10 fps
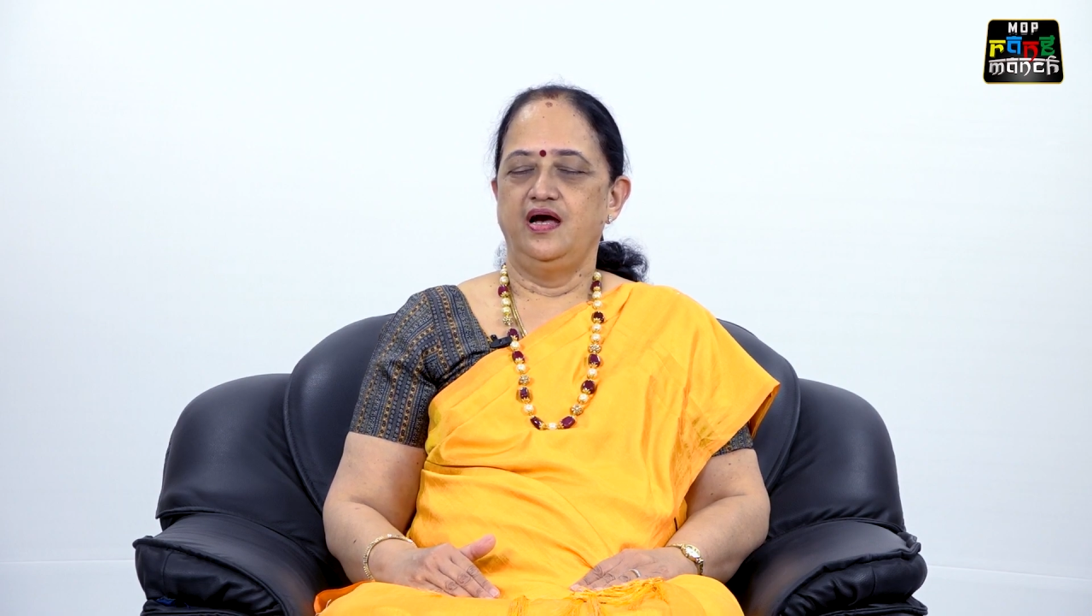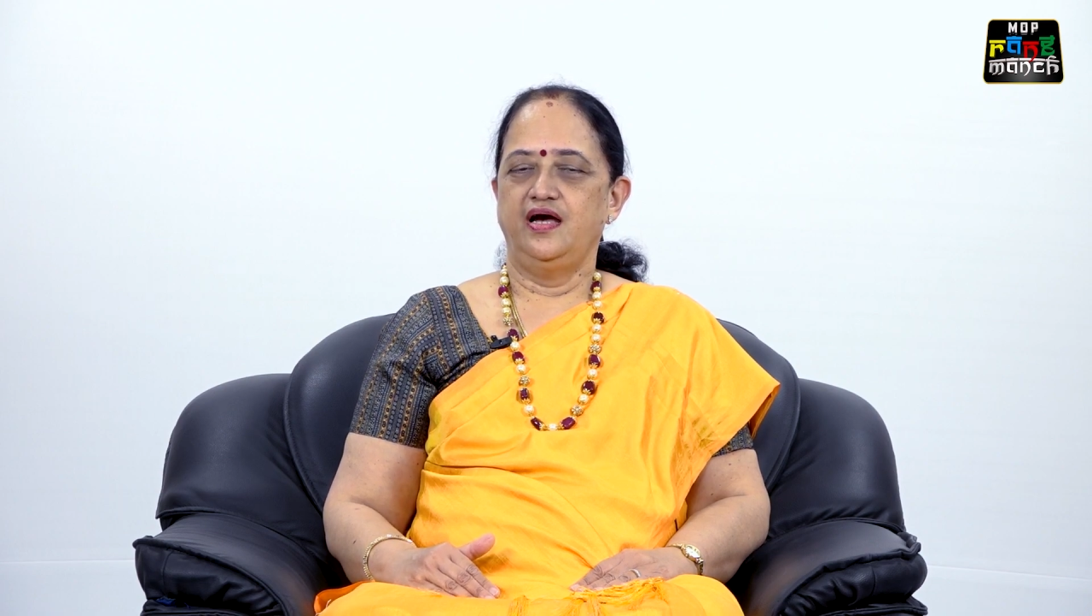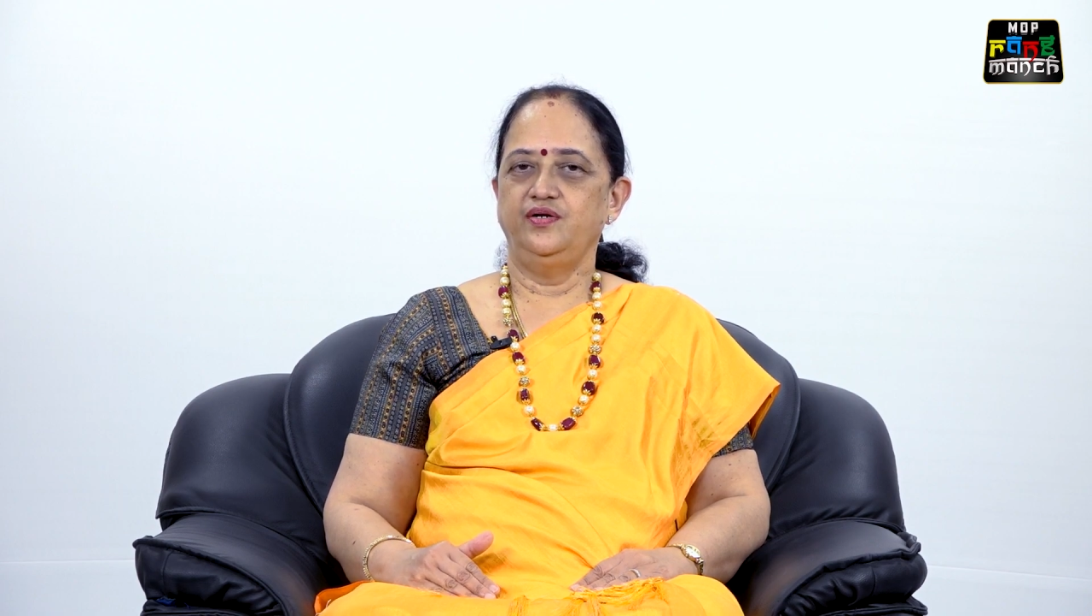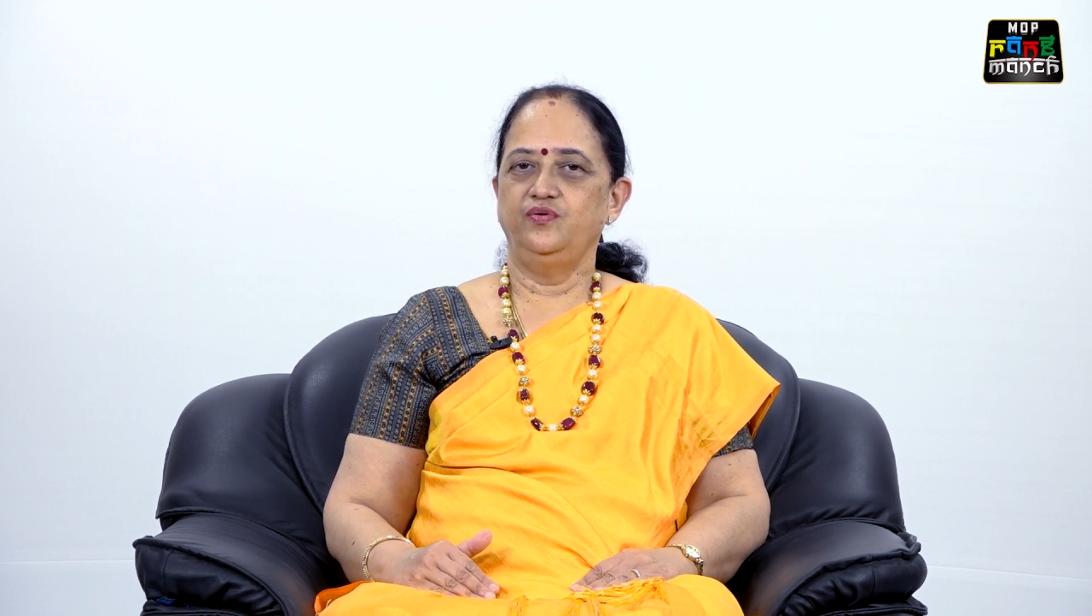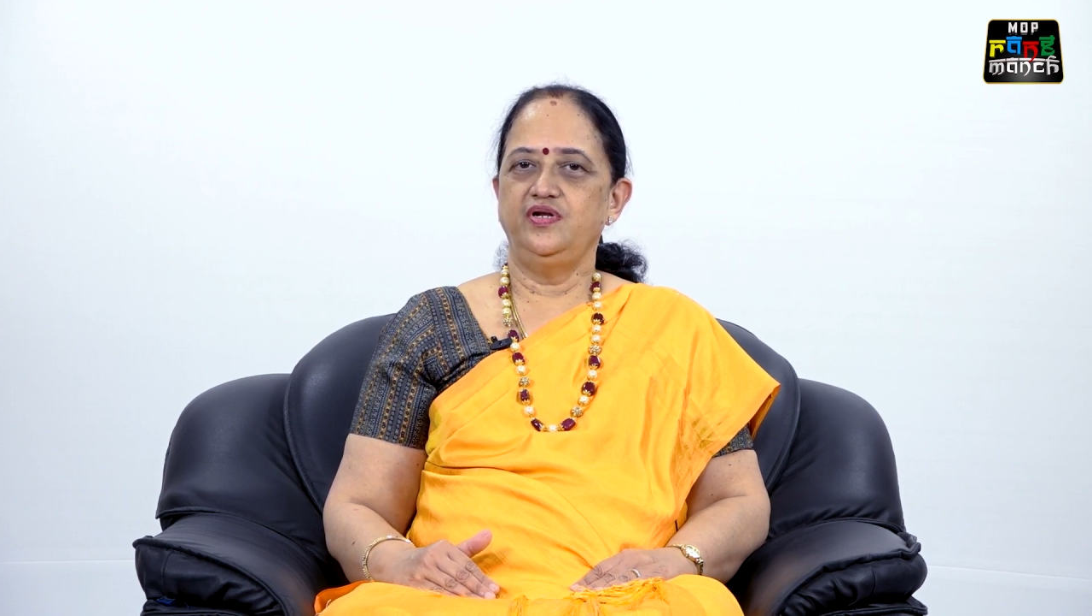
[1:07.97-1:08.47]

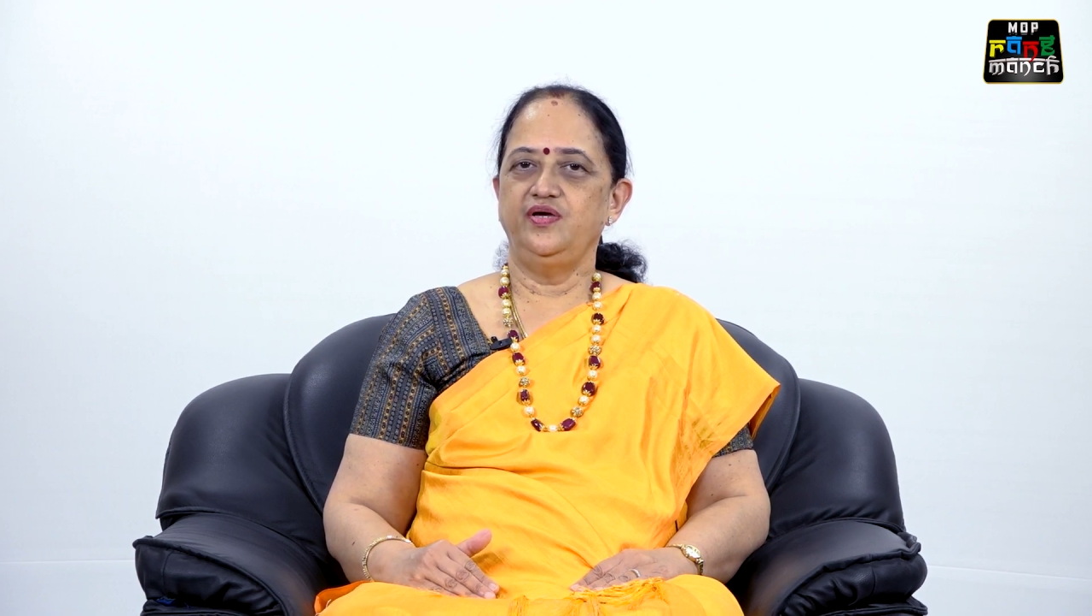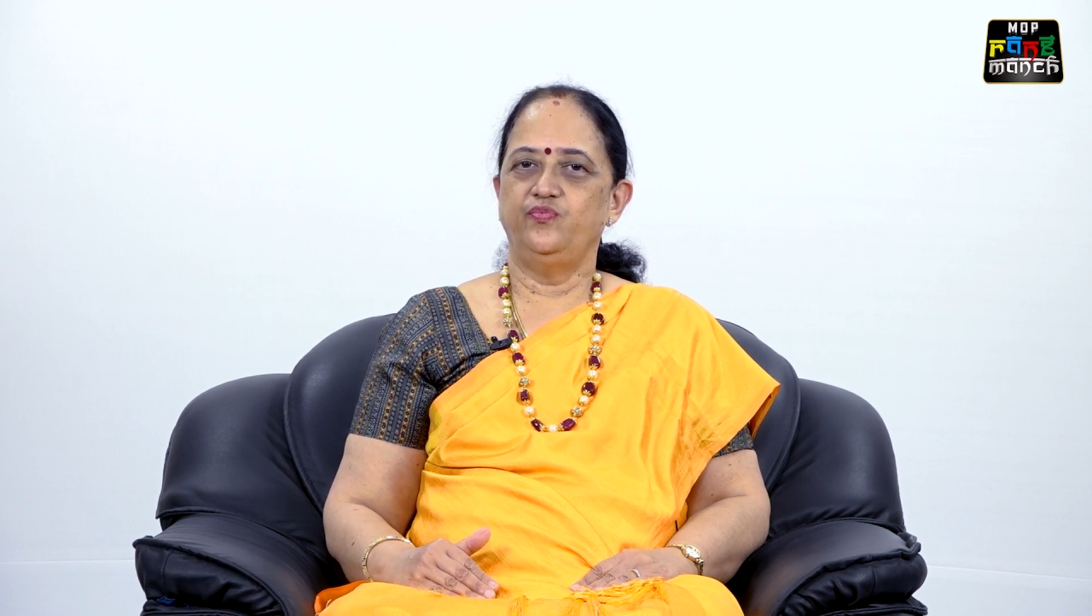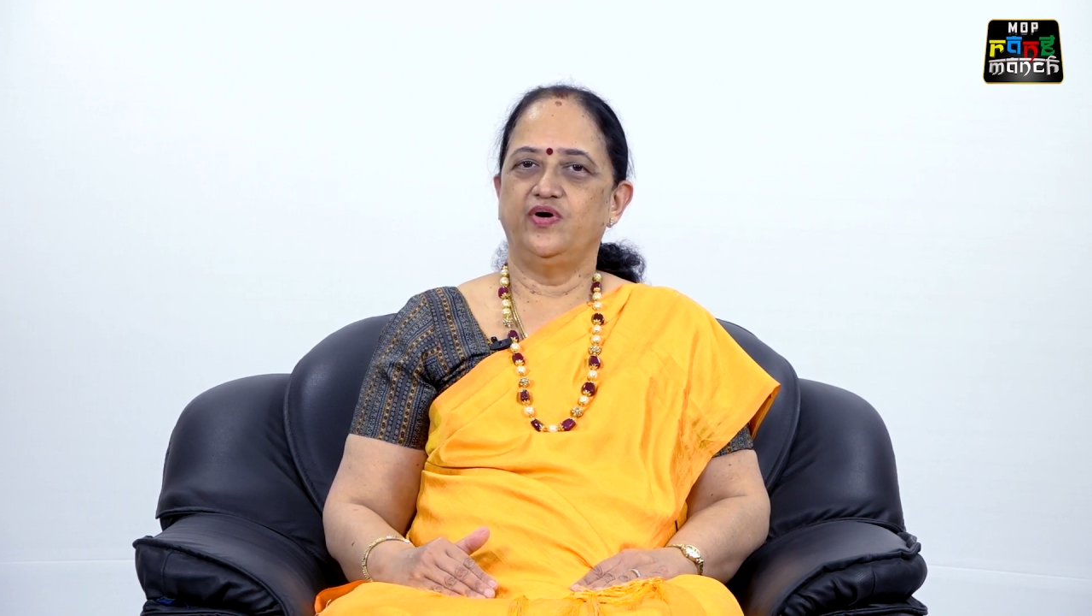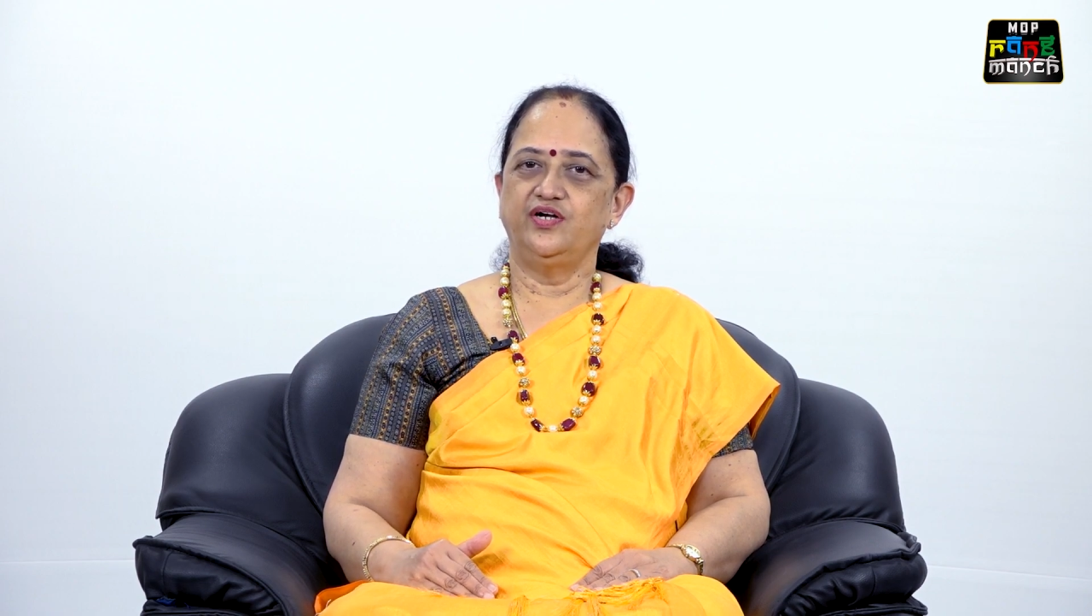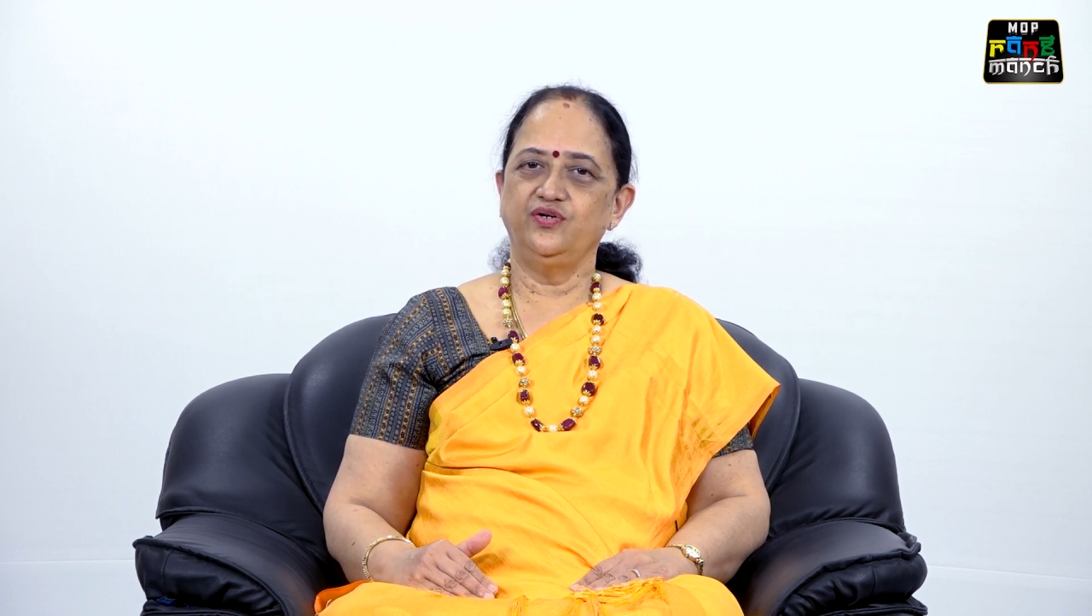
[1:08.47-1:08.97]
and only
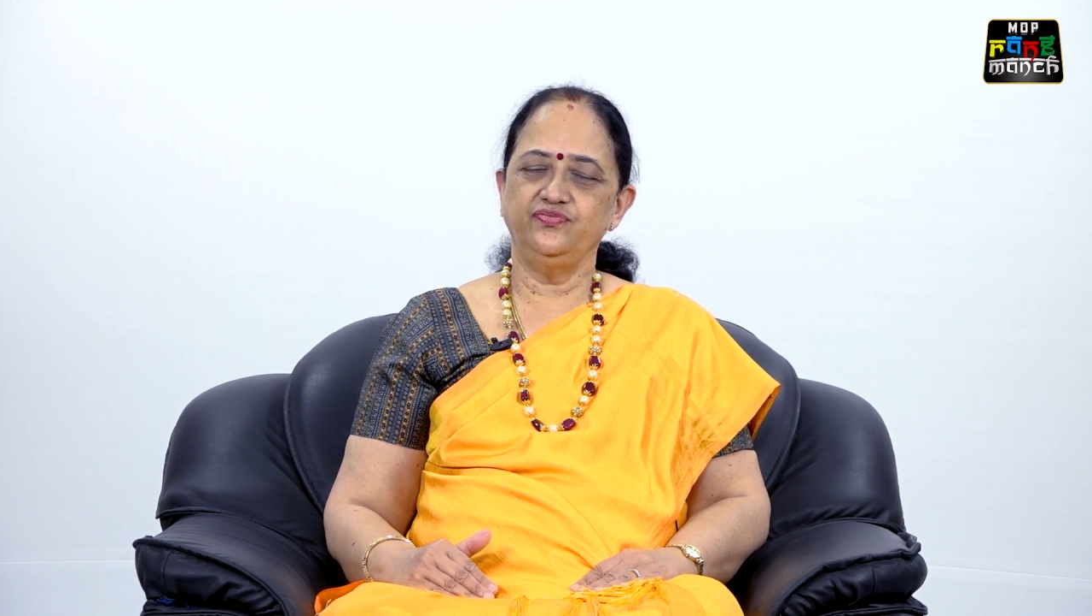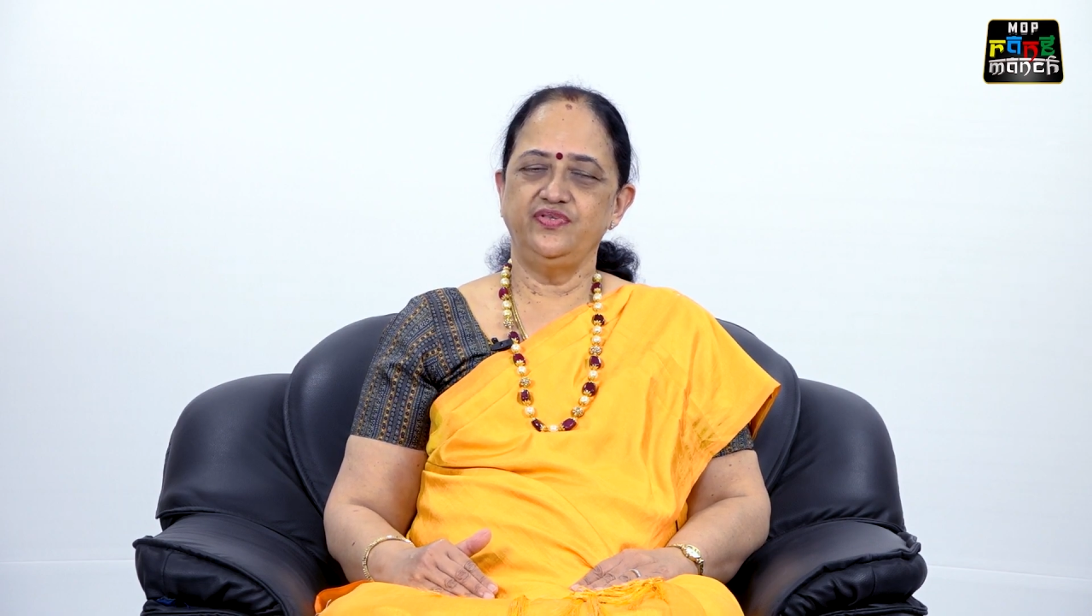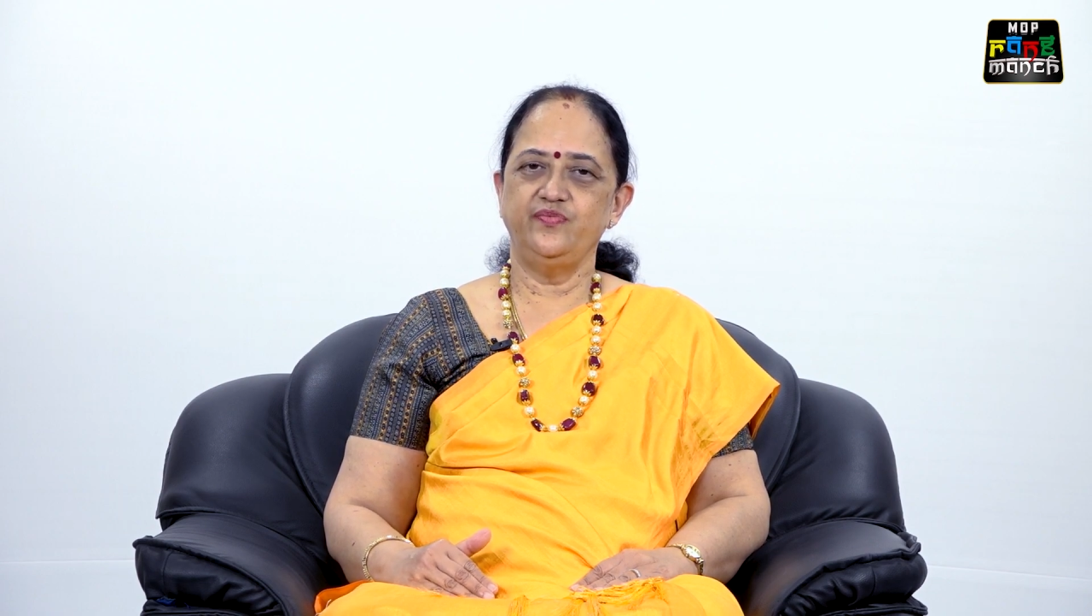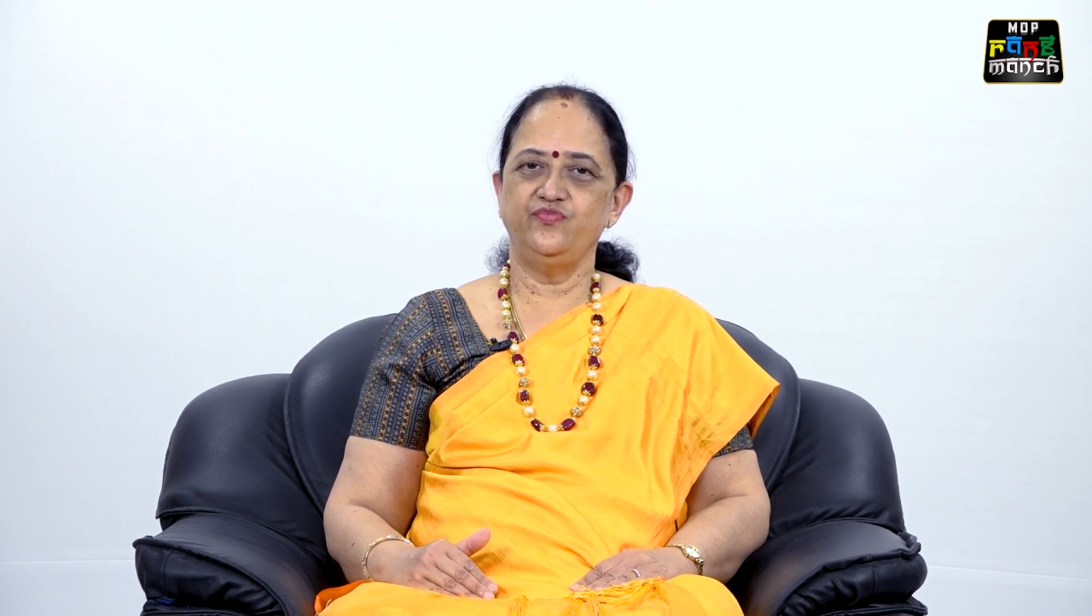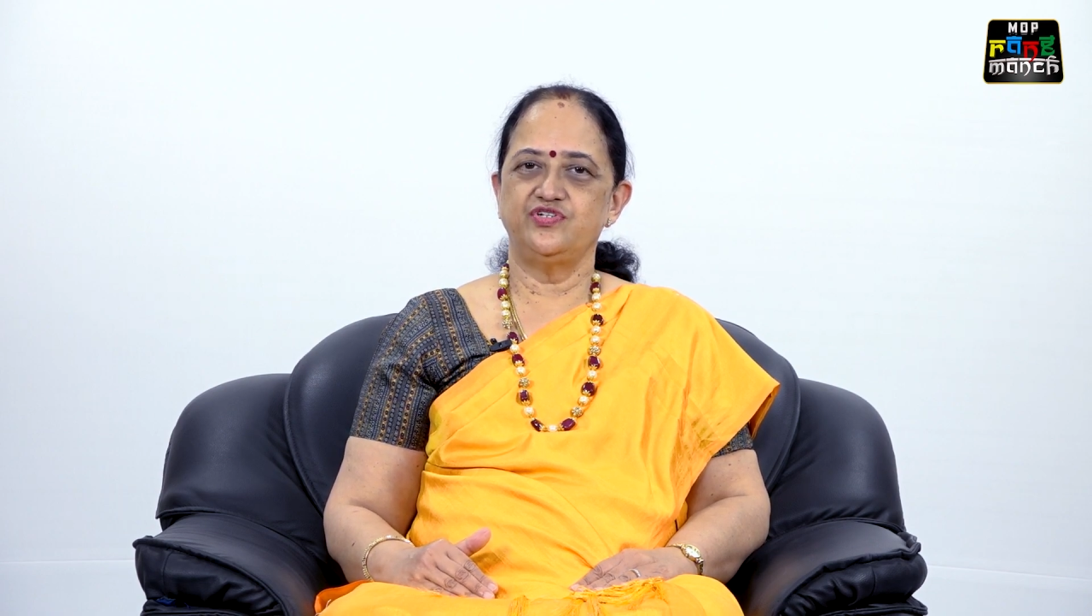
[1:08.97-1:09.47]
one of them